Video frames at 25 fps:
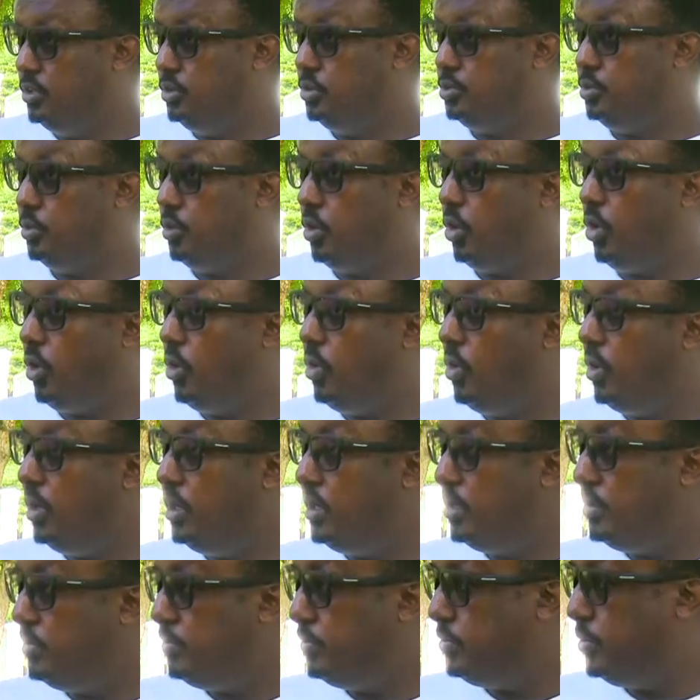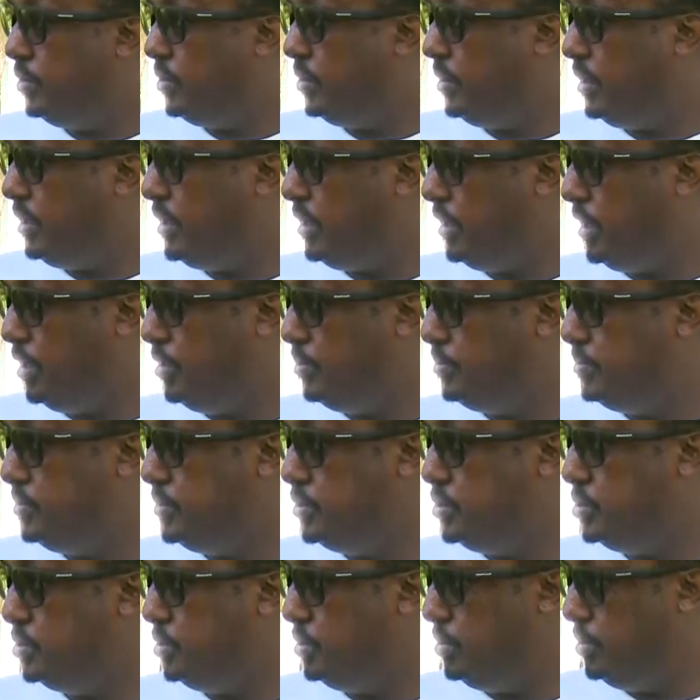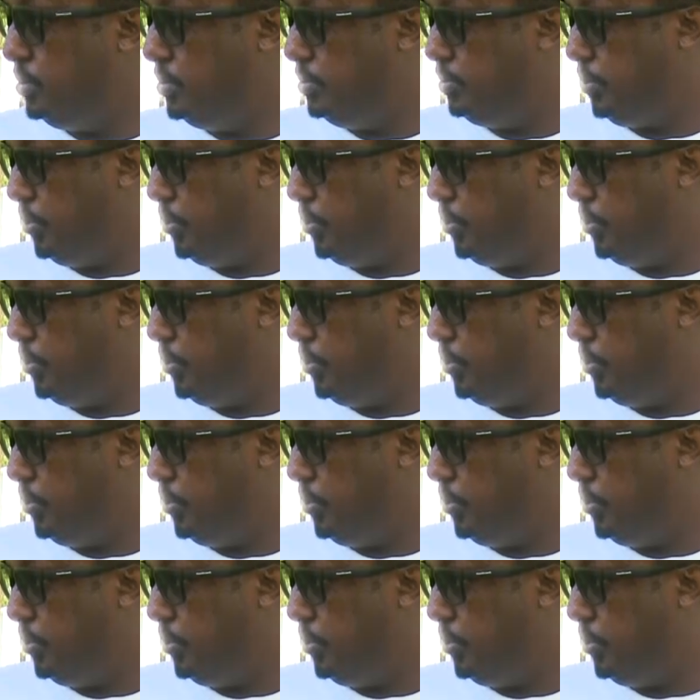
to call for help to